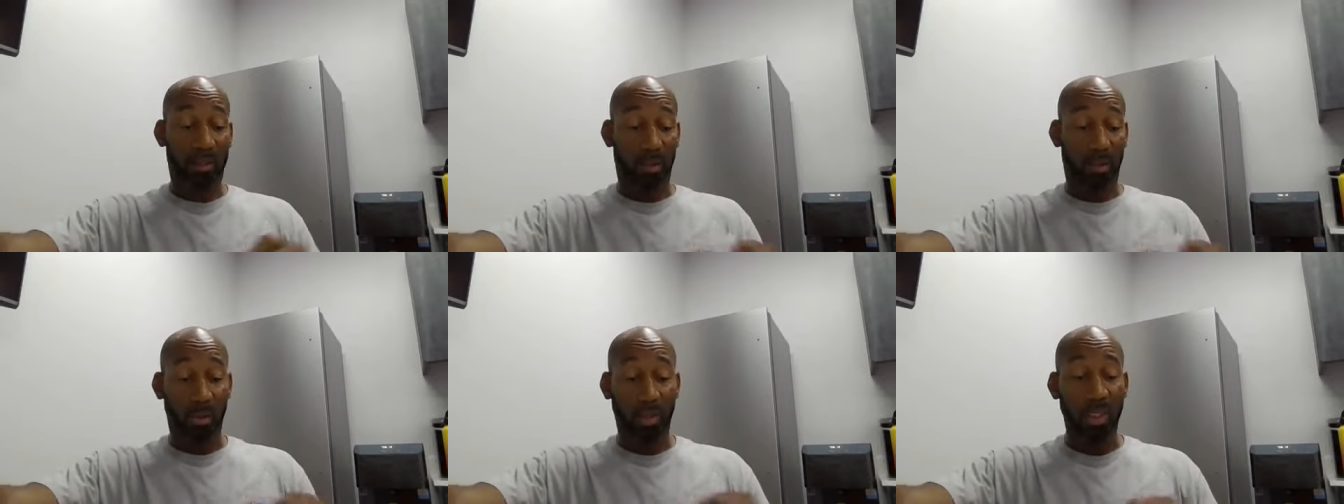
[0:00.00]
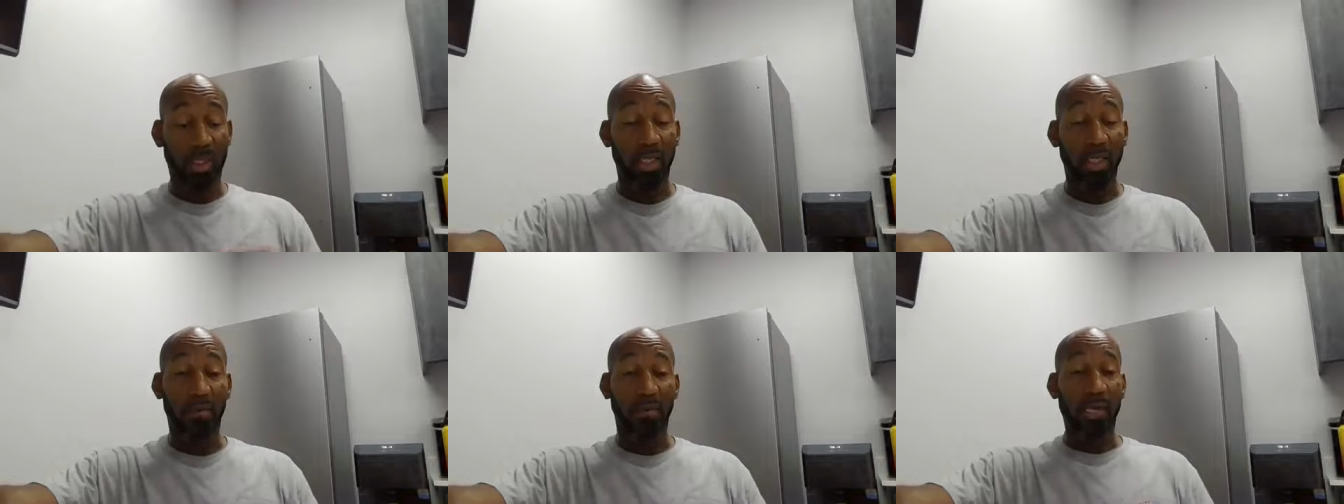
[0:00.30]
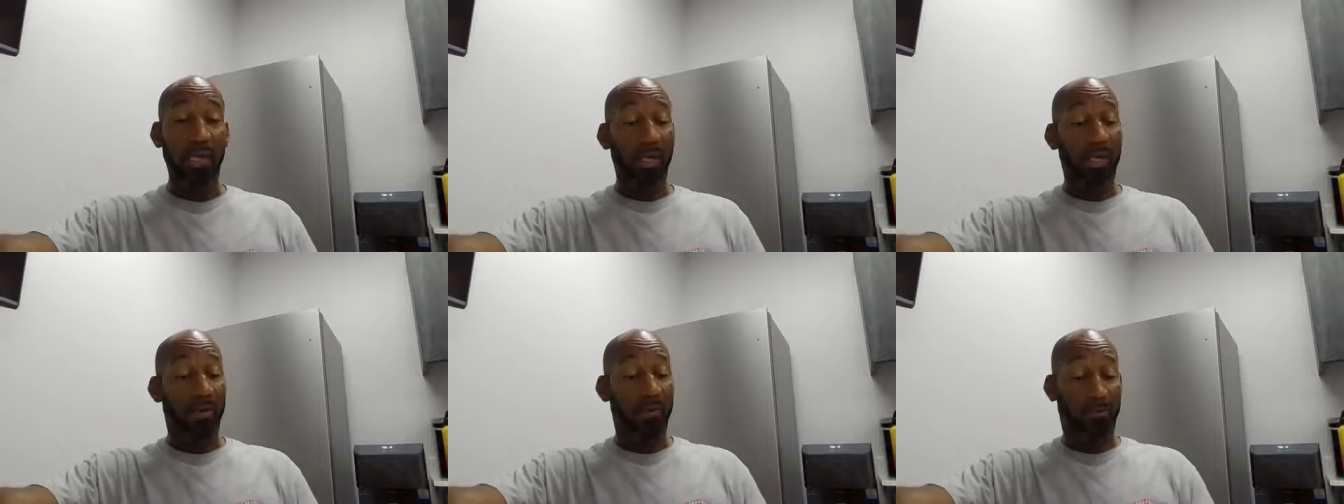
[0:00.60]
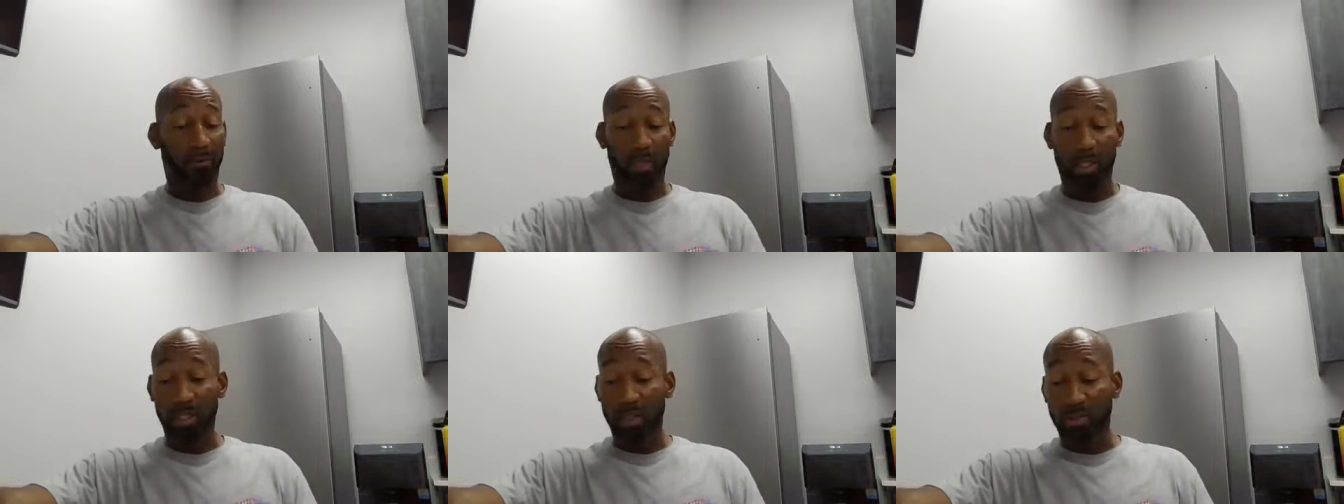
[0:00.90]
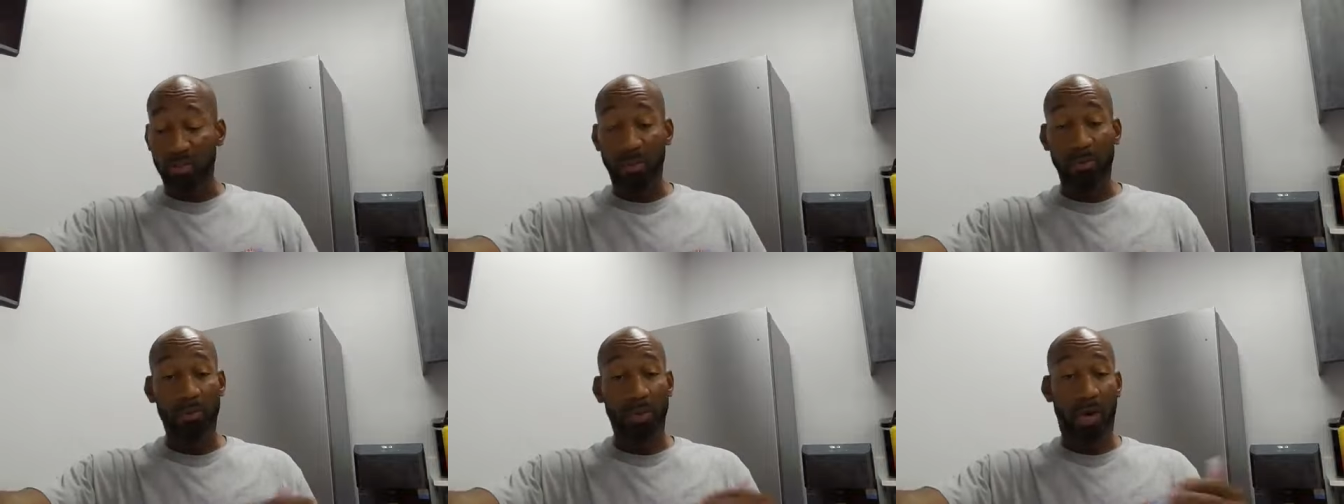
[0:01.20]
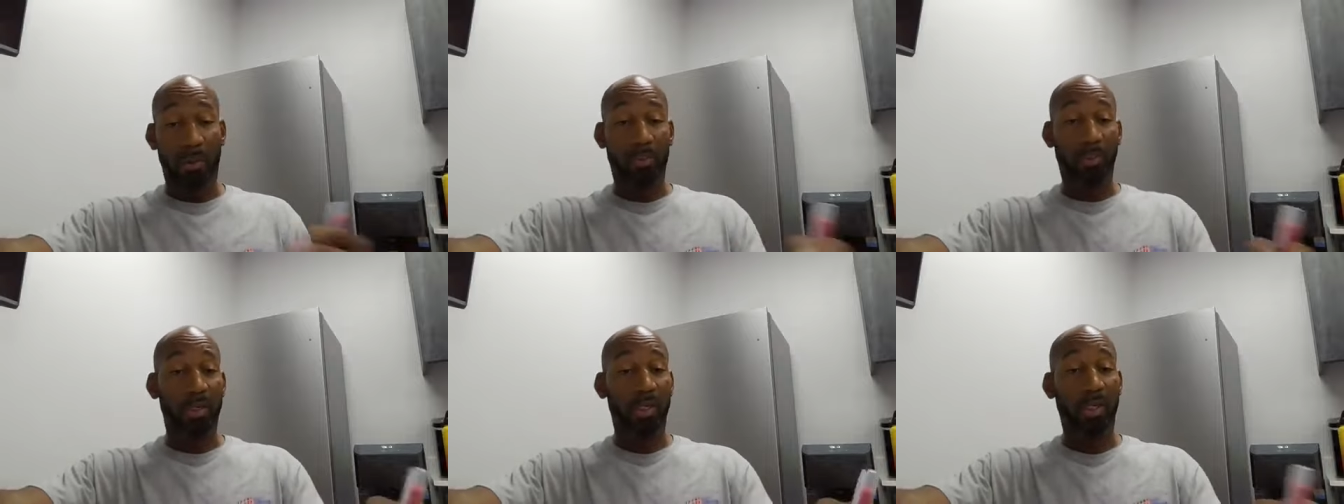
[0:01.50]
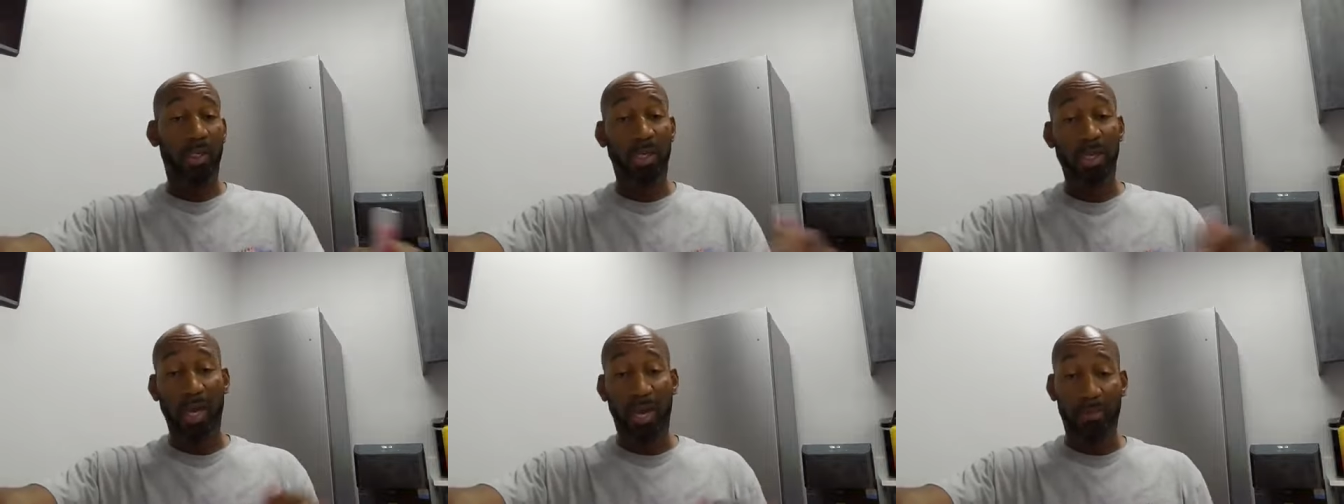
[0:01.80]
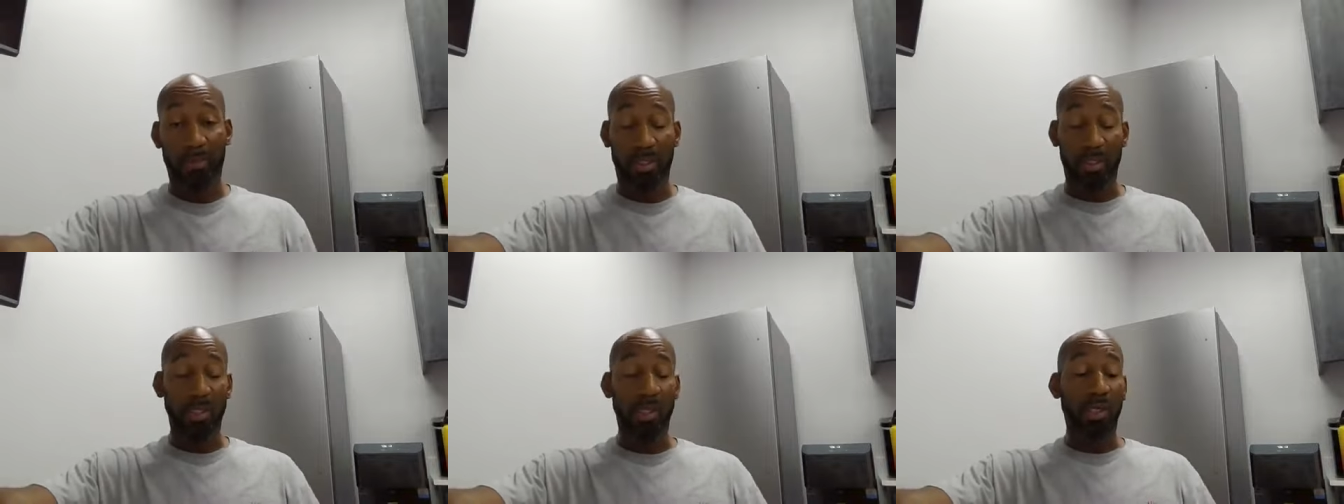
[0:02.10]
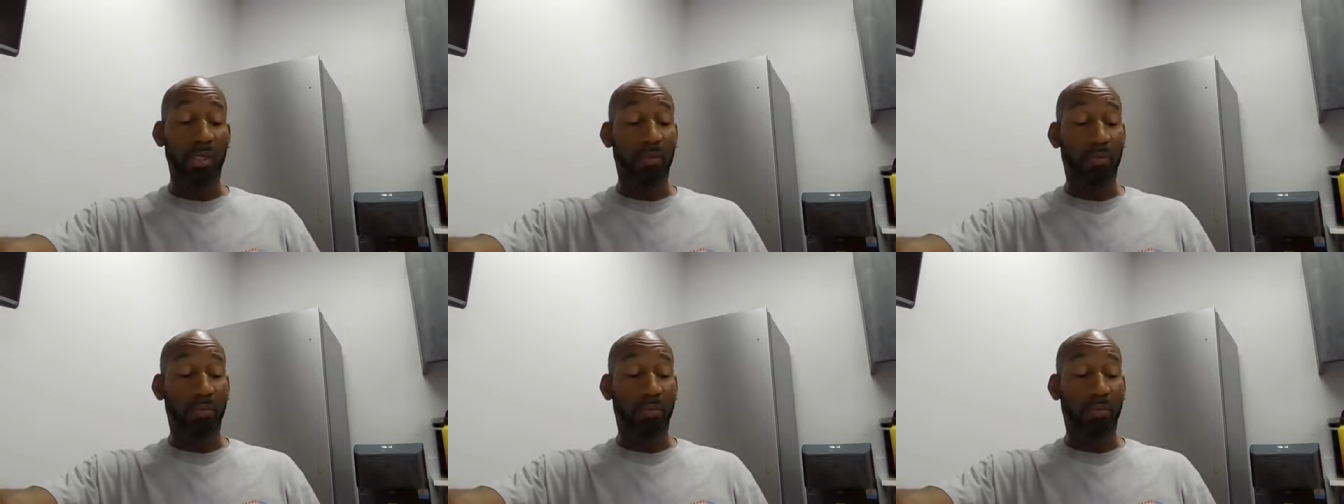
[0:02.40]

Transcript: Go look it up. If you need scripture, I'll put it in the comments.